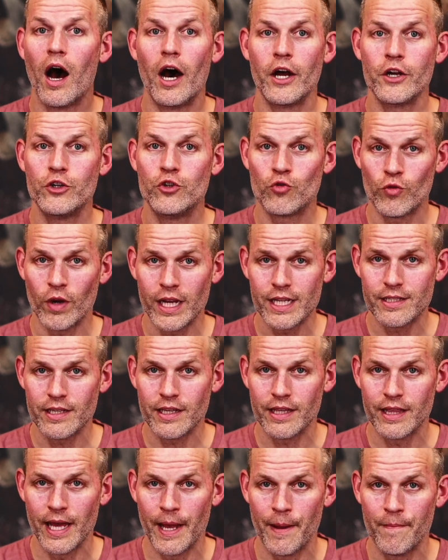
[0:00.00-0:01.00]

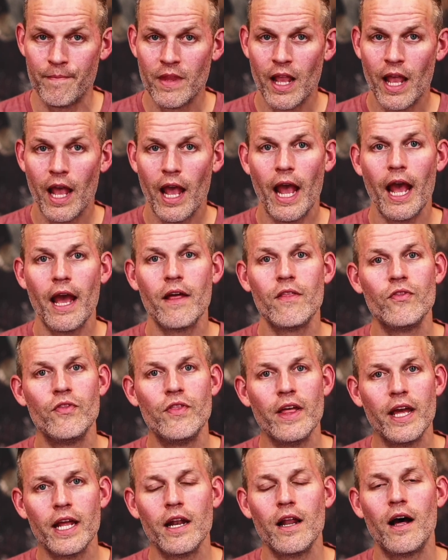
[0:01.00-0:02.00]
addressing them, and
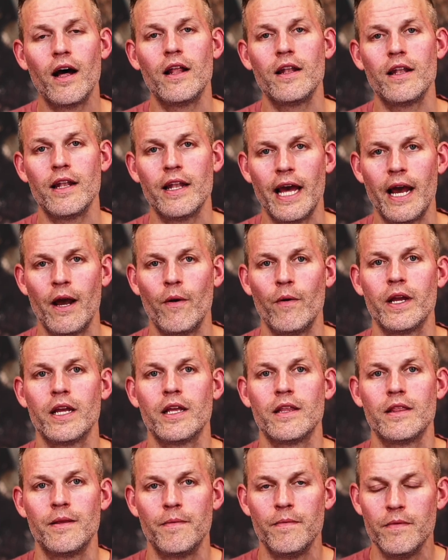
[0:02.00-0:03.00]
then
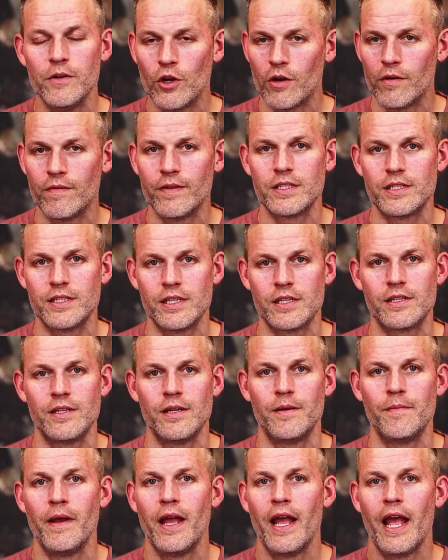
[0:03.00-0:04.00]
allowing the nervous
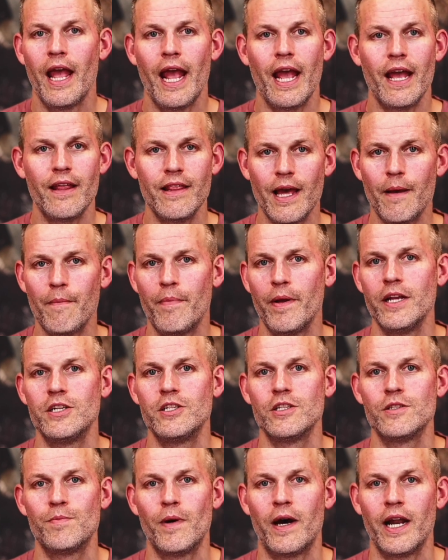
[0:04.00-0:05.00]
system and that
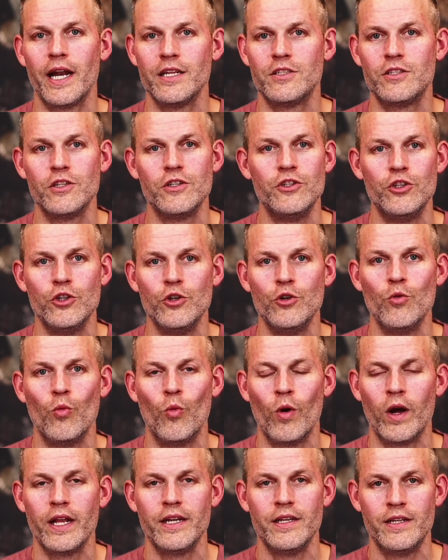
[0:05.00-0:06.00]
patient's body to do
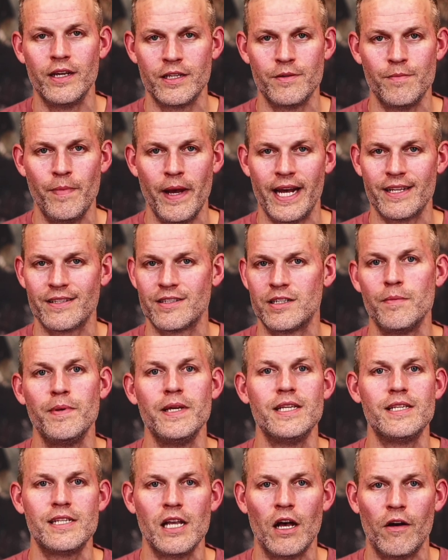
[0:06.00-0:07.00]
what it does best, to
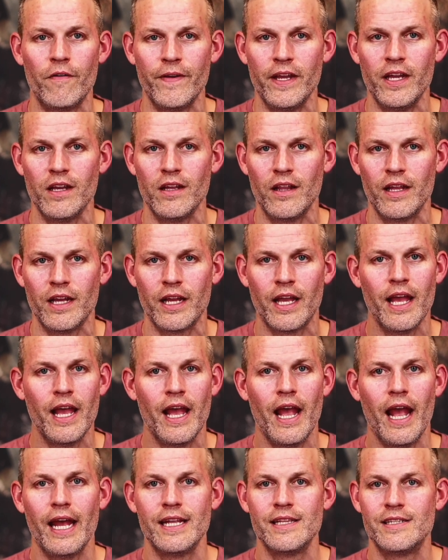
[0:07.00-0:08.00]
be self-healing
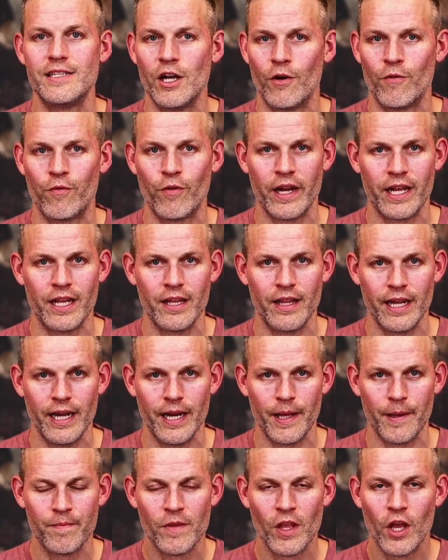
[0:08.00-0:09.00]
and
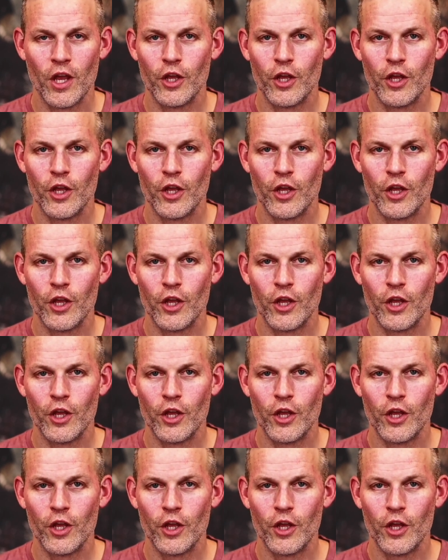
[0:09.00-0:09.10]
self-regulating.